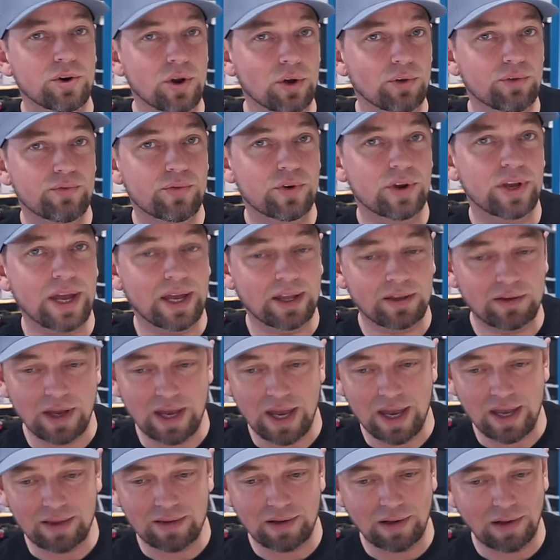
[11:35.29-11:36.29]
don't forget to
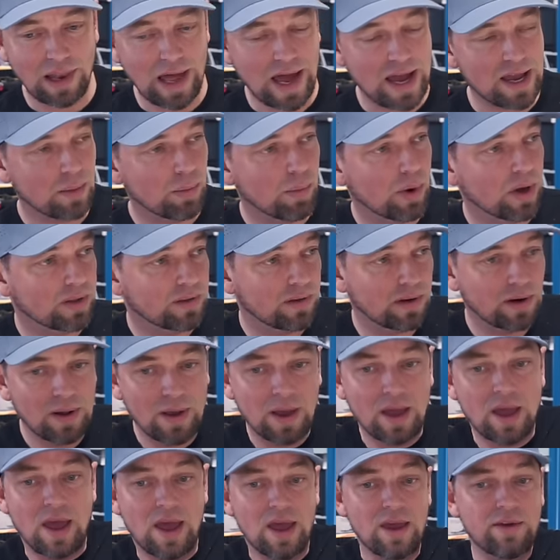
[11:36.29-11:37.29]
hit the like button.
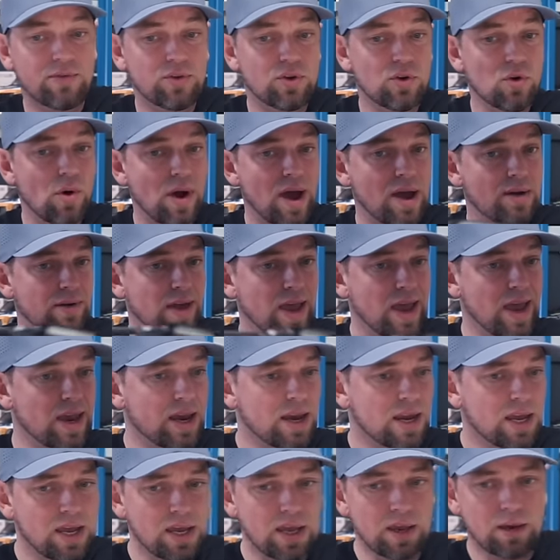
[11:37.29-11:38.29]
If you have
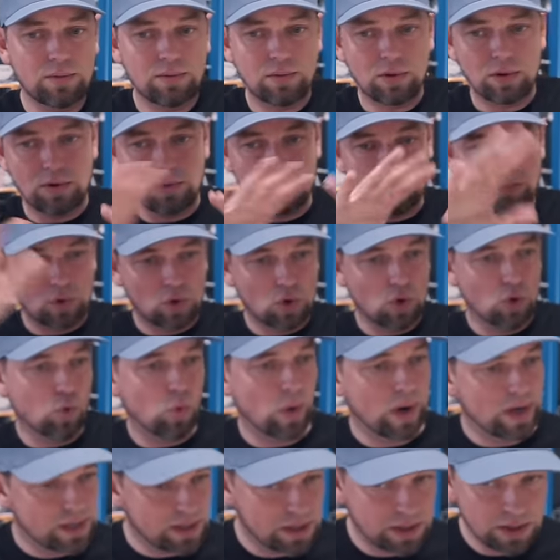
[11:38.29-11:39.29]
any
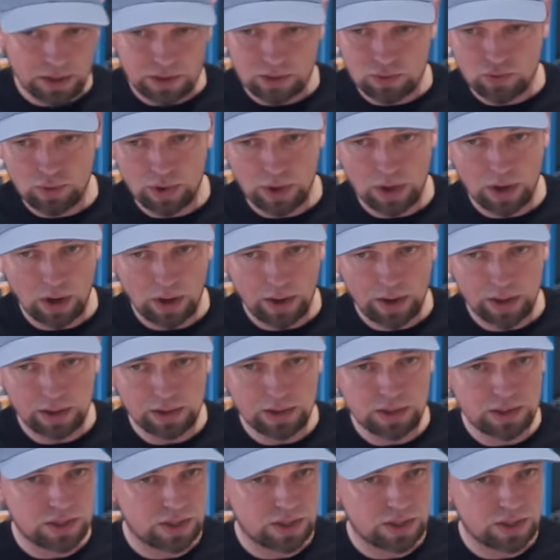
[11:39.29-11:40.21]
questions regarding the